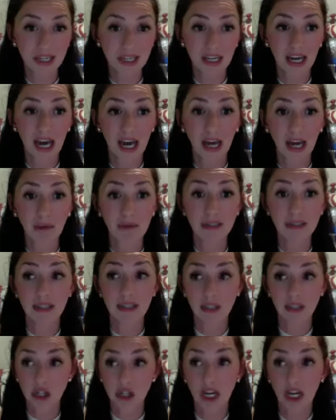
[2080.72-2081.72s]
I was
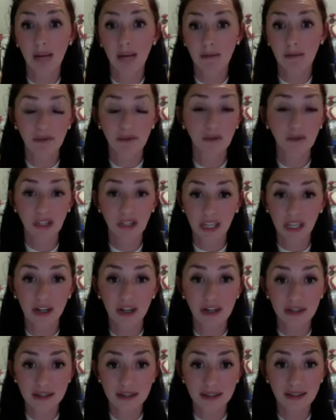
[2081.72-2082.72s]
shamed for
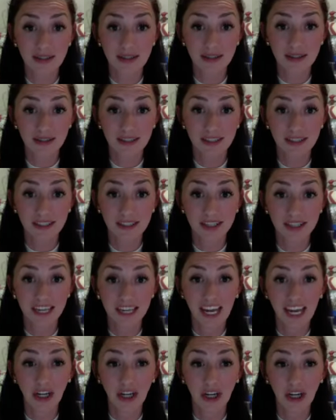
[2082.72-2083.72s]
years.
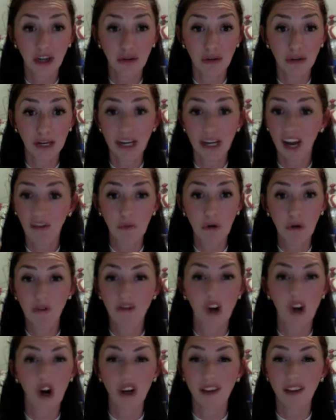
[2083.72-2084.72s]
And you know what? I've
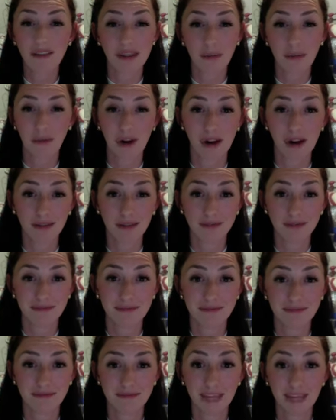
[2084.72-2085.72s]
proved all of them wrong,
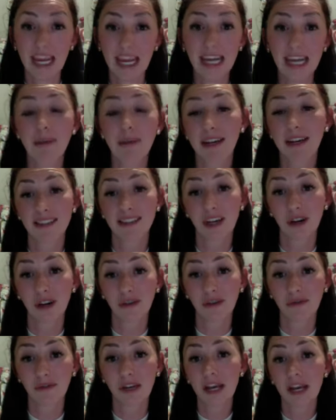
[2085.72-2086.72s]
and
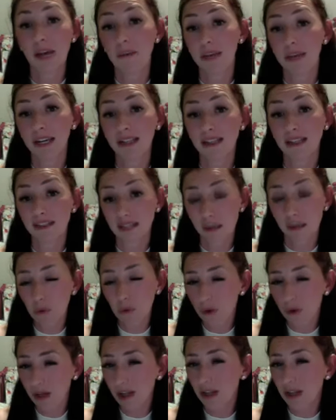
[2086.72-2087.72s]
myself, because at some
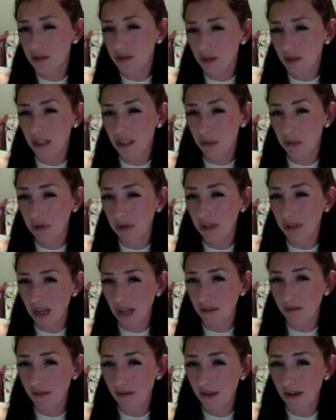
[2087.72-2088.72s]
point you start to
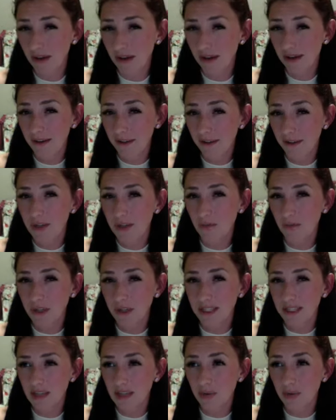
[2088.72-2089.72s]
believe those
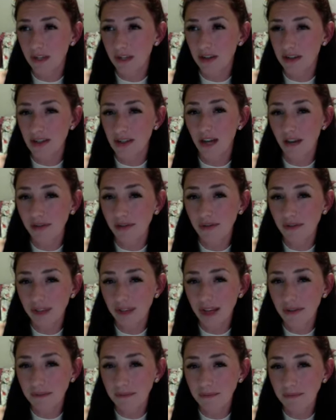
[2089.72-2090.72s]
voices when there's enough of
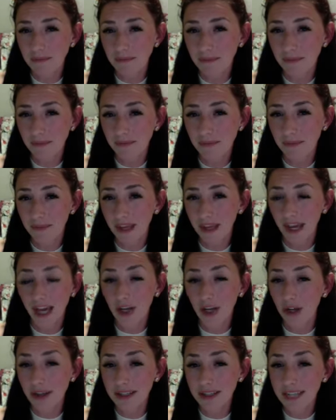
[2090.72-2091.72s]
them.
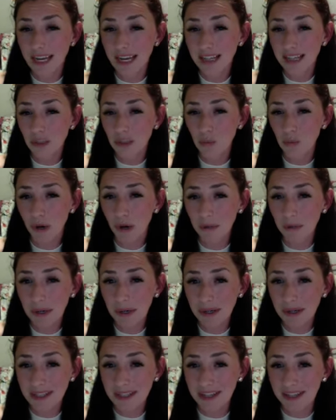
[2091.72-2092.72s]
And all it takes is one
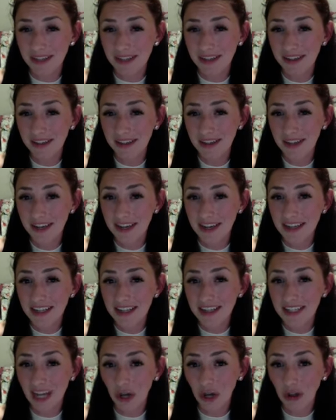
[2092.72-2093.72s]
person
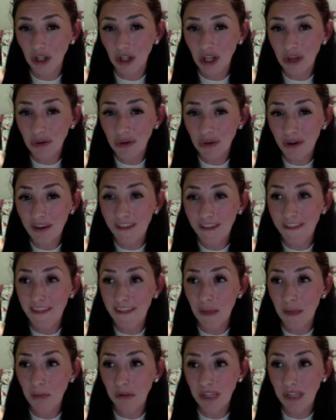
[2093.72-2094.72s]
to tell you that
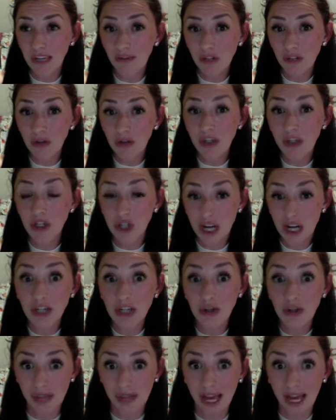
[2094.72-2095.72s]
they believe in you to change
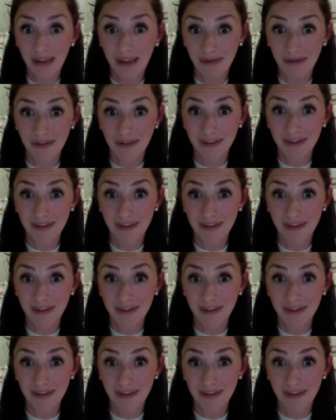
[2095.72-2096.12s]
your life.